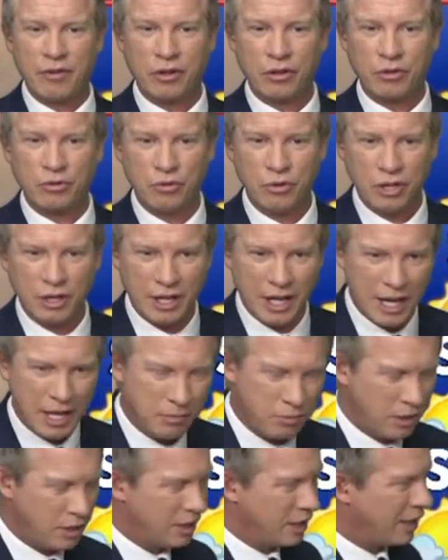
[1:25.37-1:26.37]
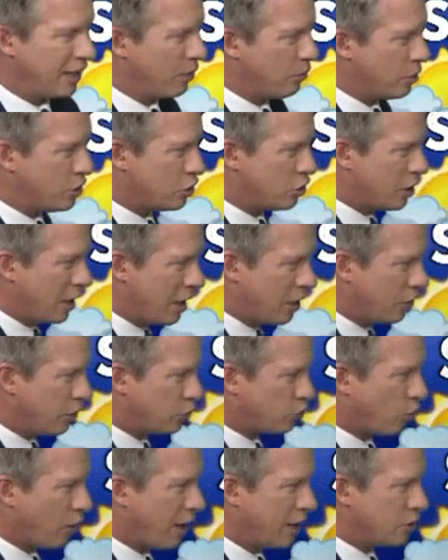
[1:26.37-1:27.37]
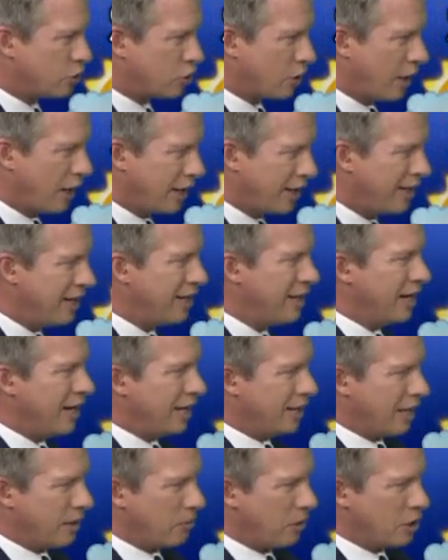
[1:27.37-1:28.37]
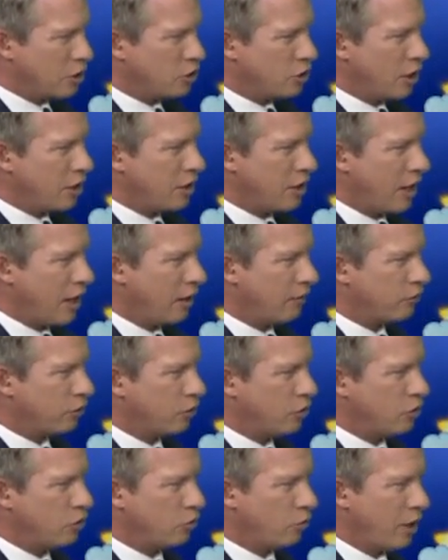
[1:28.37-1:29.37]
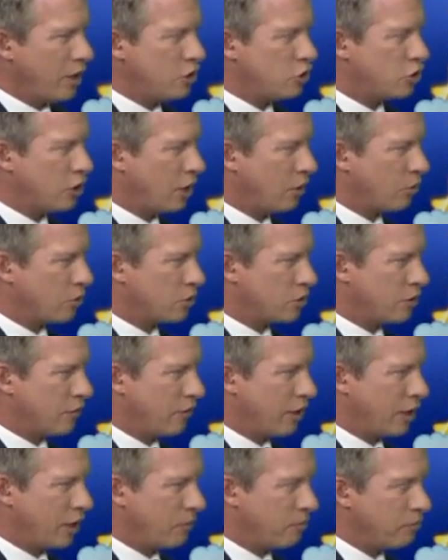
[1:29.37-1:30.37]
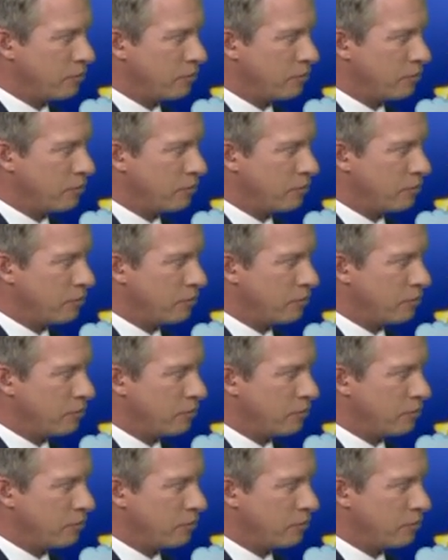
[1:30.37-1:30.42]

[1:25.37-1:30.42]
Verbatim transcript: through the day, but again, we stay on the dry side. And then by Sunday afternoon, rain showers develop.